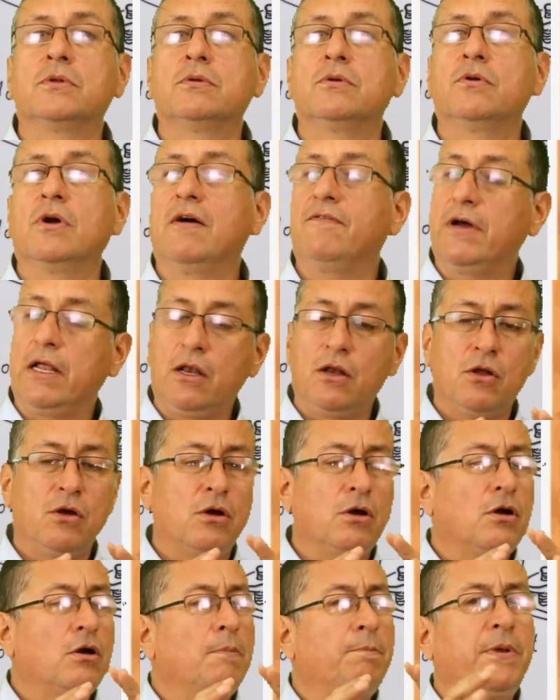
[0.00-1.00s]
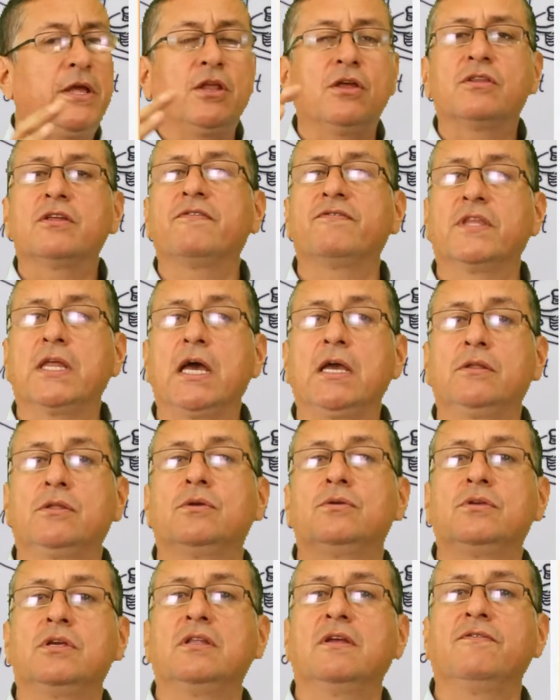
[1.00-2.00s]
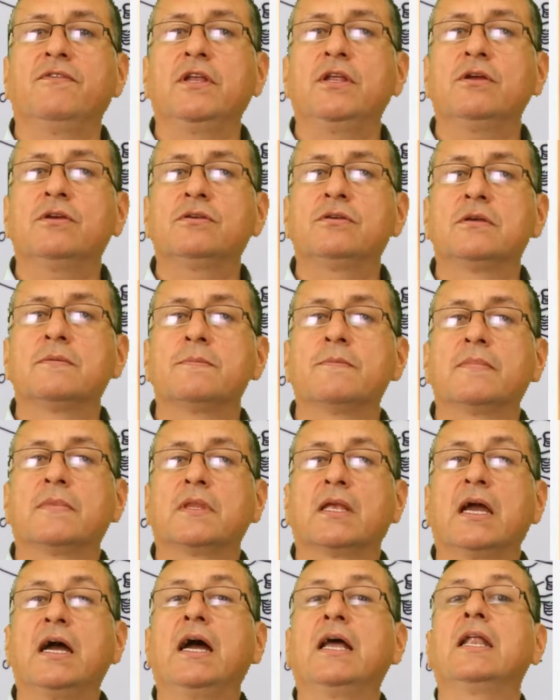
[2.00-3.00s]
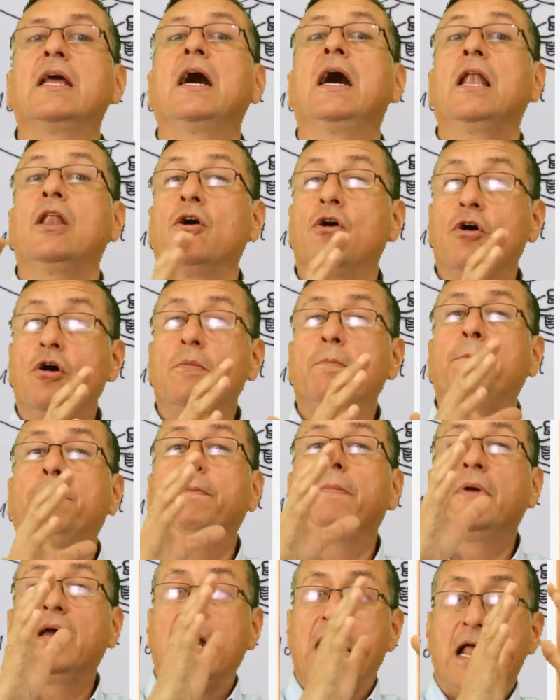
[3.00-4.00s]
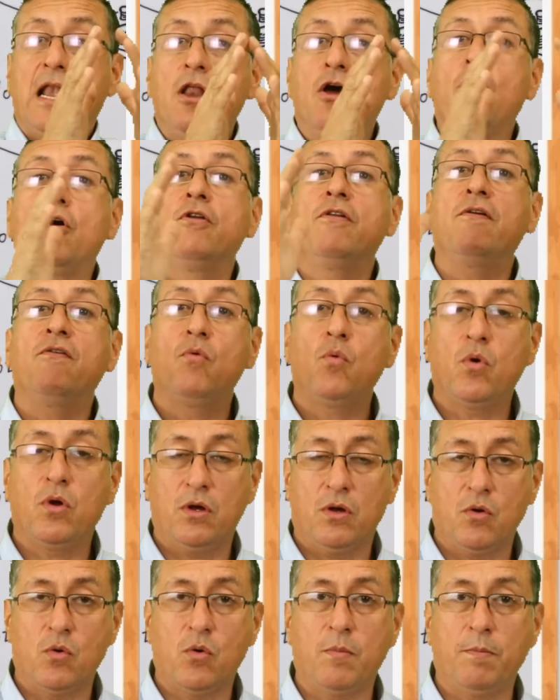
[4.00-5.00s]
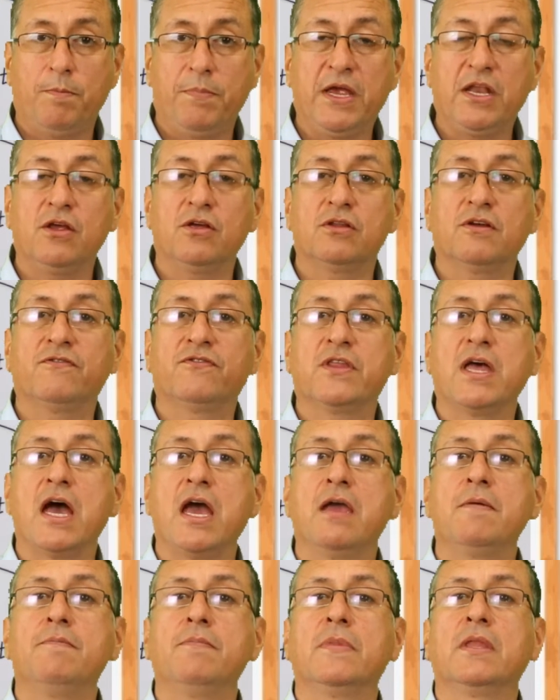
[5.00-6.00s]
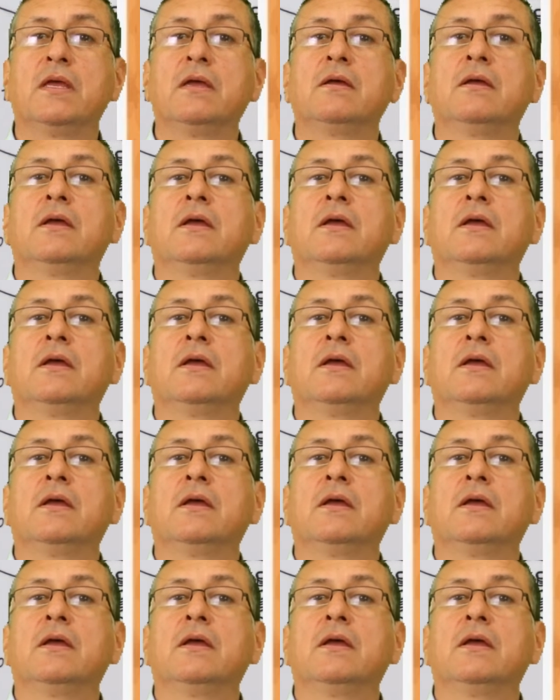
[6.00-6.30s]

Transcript: you have a long period of time to see the videos and a long, a long period of time